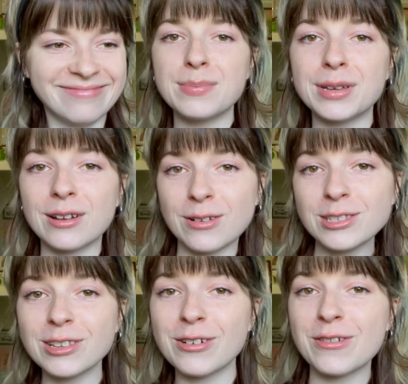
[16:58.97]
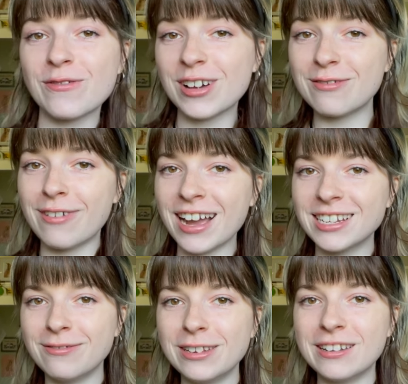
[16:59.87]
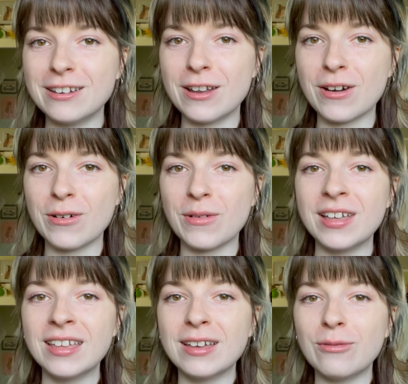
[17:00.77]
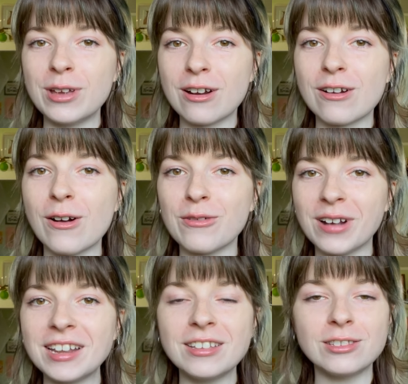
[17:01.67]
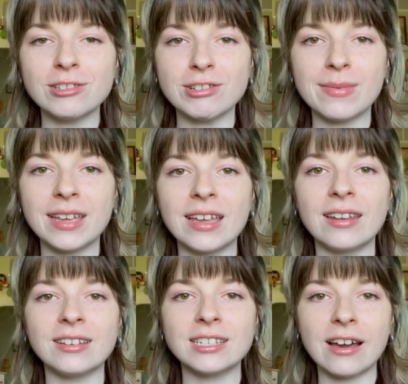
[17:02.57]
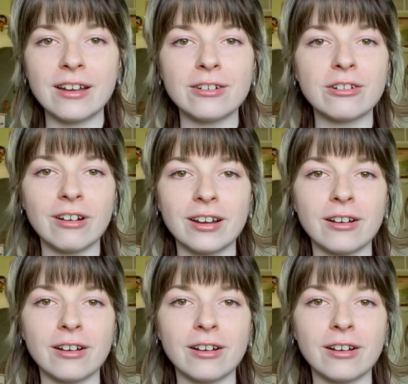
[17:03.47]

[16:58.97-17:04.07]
But also, fun fact if you didn't know, we are already consuming an entire credit